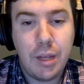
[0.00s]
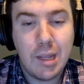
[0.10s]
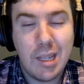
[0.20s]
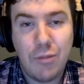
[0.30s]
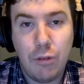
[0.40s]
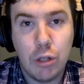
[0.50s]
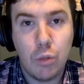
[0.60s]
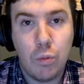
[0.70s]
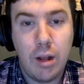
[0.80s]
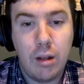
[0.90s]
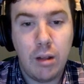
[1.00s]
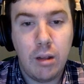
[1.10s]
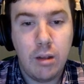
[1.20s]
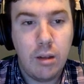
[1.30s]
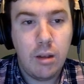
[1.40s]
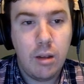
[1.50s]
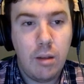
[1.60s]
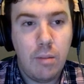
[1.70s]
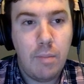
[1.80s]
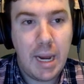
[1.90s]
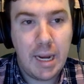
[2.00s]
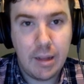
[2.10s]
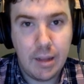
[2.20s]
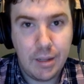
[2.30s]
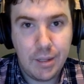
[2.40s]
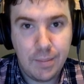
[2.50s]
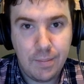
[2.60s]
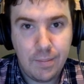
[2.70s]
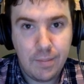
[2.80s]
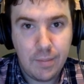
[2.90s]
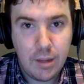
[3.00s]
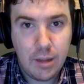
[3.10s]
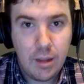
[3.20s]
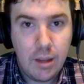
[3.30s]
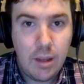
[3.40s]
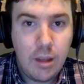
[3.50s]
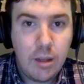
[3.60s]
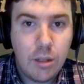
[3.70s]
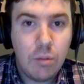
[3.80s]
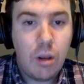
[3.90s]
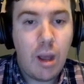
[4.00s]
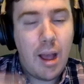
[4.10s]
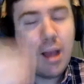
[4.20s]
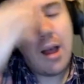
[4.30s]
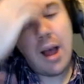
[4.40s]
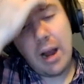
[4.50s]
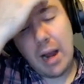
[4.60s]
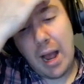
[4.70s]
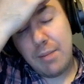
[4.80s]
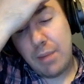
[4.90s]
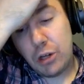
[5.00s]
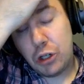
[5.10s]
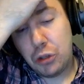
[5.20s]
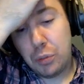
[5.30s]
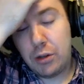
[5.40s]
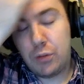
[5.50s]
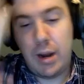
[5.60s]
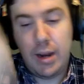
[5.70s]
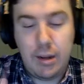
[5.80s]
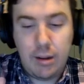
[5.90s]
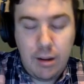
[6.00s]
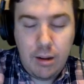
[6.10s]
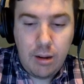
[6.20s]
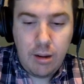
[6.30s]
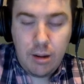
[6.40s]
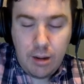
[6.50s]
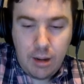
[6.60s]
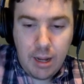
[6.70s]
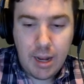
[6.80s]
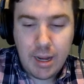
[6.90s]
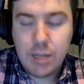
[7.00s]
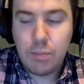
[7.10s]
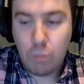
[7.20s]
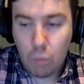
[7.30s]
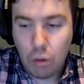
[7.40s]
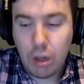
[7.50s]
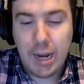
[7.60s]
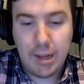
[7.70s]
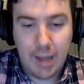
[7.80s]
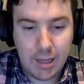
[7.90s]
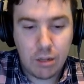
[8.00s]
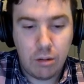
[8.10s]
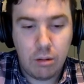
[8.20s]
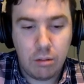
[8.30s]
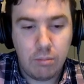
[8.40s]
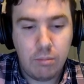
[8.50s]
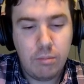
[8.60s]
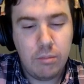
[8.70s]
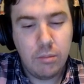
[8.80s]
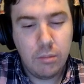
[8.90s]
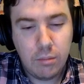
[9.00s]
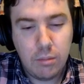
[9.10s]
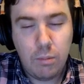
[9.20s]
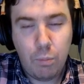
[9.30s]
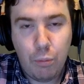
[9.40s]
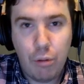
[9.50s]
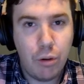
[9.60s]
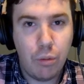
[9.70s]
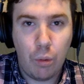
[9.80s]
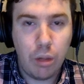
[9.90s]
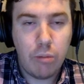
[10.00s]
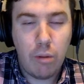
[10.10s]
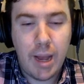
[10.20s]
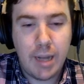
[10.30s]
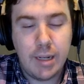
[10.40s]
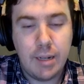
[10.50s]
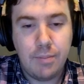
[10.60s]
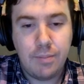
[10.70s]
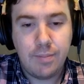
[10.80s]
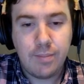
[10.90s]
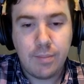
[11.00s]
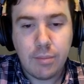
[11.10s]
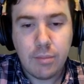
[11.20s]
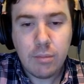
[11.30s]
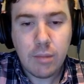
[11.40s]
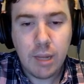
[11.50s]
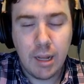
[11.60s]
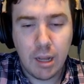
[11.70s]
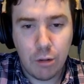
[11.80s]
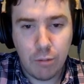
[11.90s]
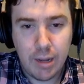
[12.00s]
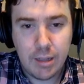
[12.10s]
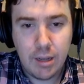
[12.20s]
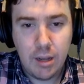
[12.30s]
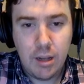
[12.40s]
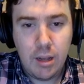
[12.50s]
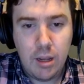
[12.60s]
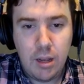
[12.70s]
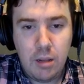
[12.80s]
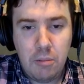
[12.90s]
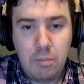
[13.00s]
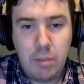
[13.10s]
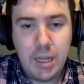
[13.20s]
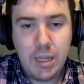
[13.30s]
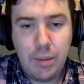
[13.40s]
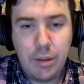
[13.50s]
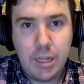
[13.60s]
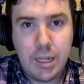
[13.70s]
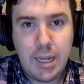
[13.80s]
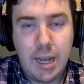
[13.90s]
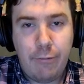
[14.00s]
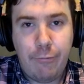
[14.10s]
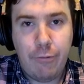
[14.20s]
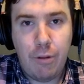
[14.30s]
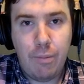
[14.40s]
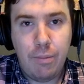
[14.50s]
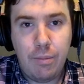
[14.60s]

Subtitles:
this flows well back into this. So I admire Schubert's writing, and he's more late classical, proto-early romantic in a lot of ways. But his ability to get from